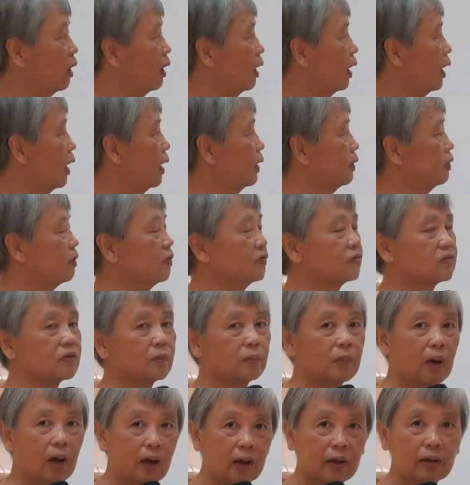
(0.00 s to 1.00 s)
And this
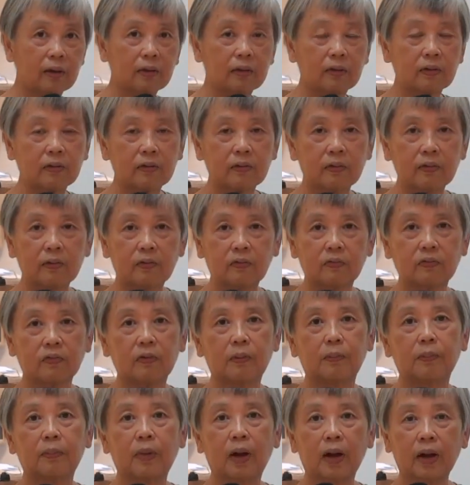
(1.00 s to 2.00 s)
mind is the
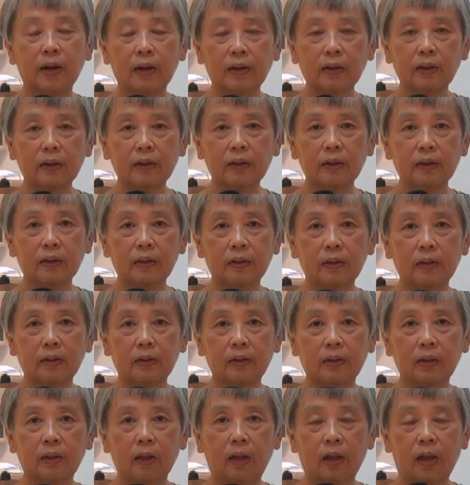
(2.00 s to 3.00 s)
mind.
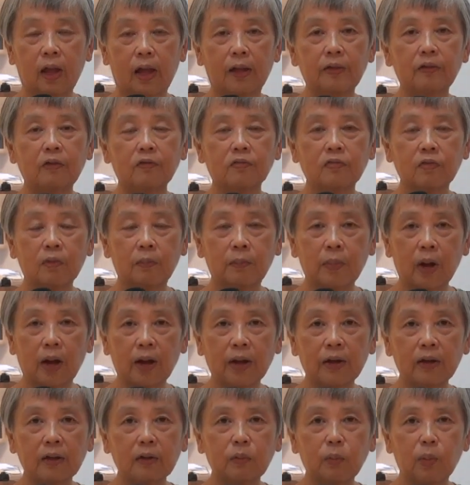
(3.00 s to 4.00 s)
And this
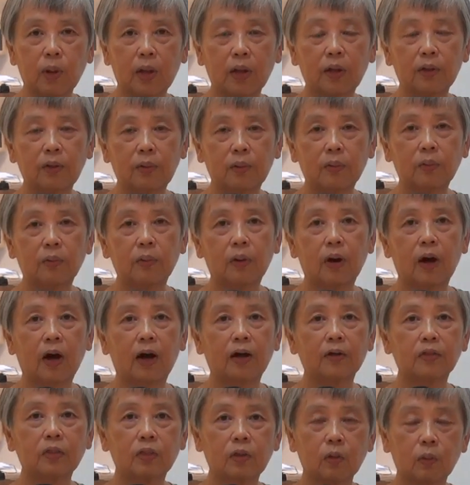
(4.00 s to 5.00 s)
mind where you are
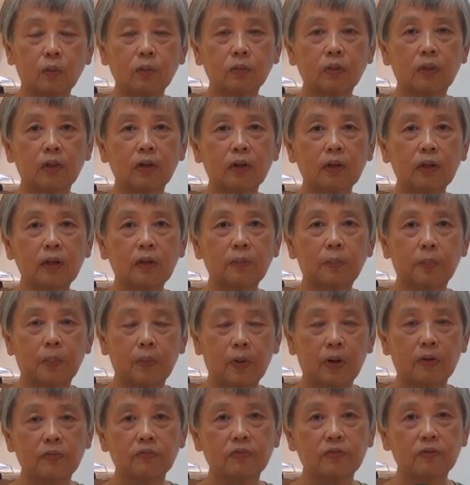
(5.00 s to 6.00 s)
totally
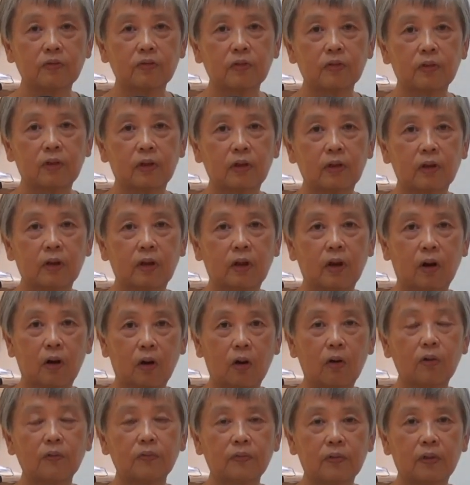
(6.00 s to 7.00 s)
present
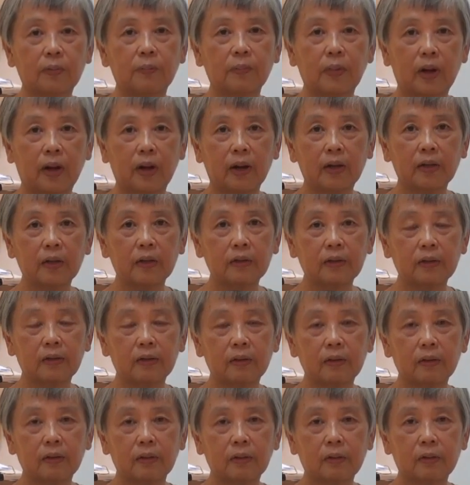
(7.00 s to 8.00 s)
on the mind,
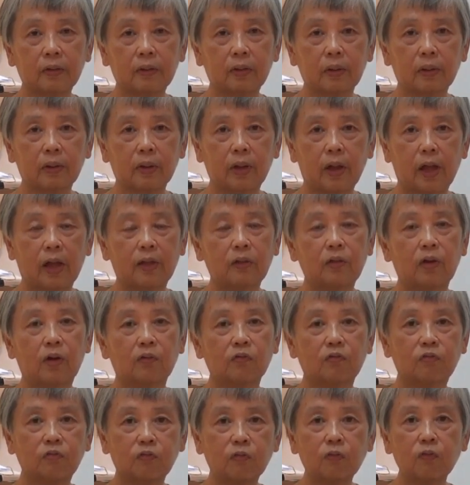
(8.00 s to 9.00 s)
and you are
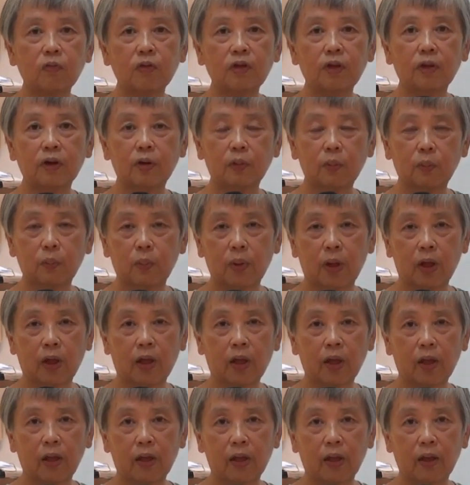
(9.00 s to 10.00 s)
fully
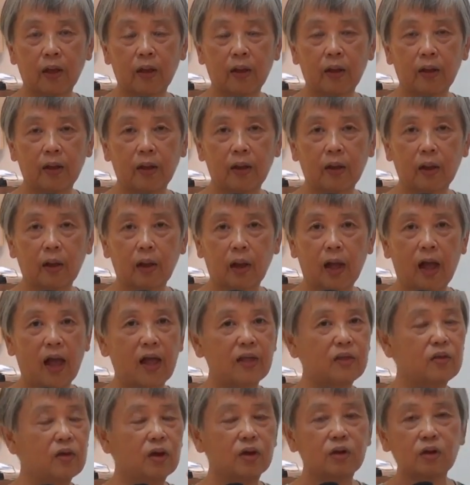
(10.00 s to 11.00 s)
aware, and
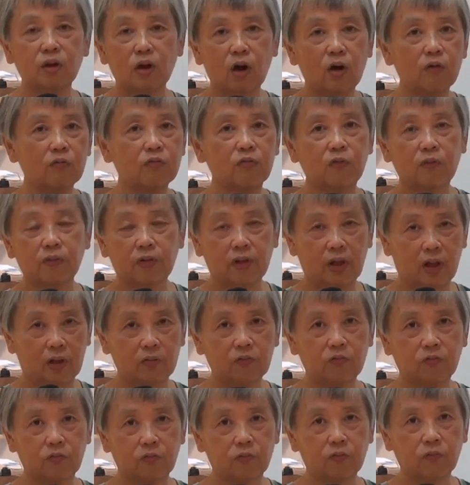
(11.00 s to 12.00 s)
you are not
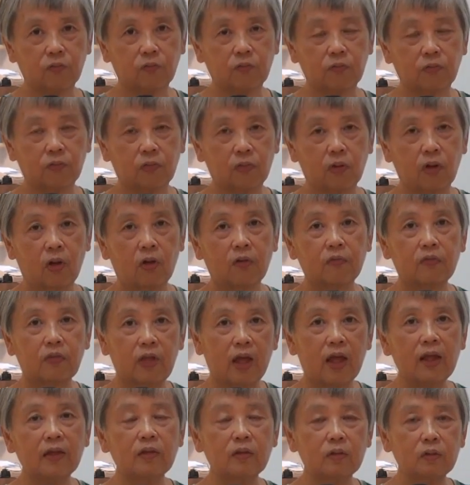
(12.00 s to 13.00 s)
forgetful,
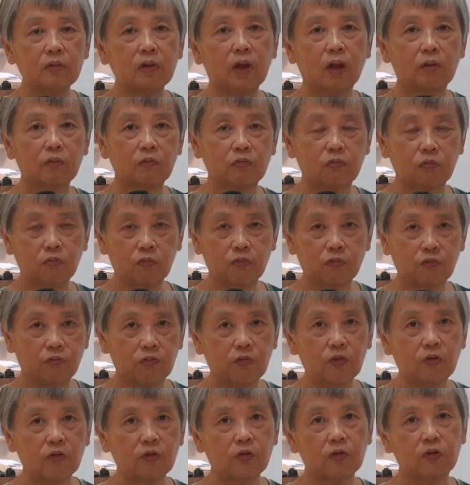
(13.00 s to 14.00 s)
then you can
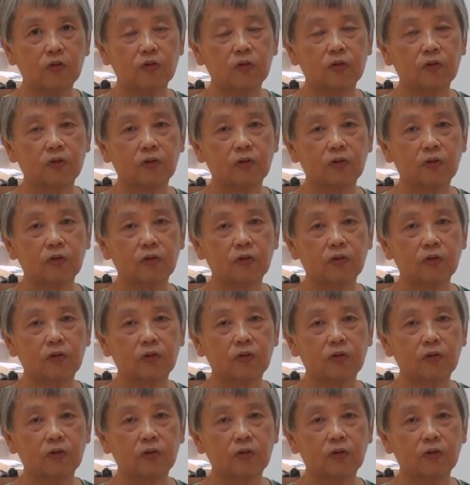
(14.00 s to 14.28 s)
fulfill